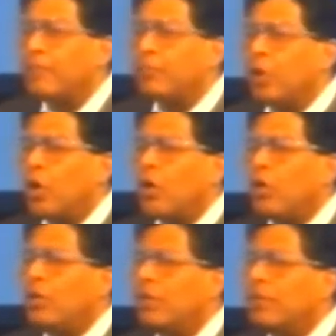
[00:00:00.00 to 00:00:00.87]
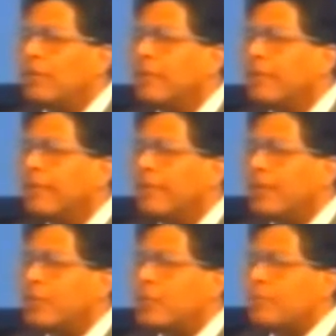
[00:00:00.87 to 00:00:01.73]
Paul,
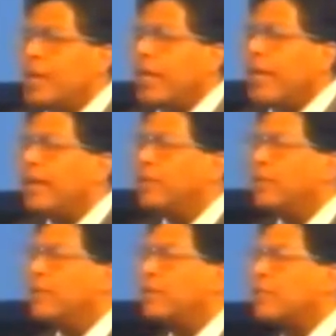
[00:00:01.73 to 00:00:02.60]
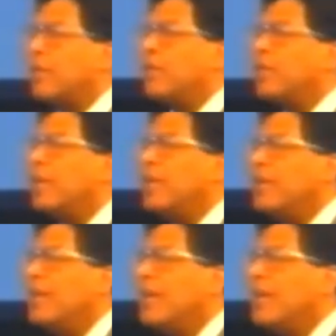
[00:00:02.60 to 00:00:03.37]
speaking to Timothy,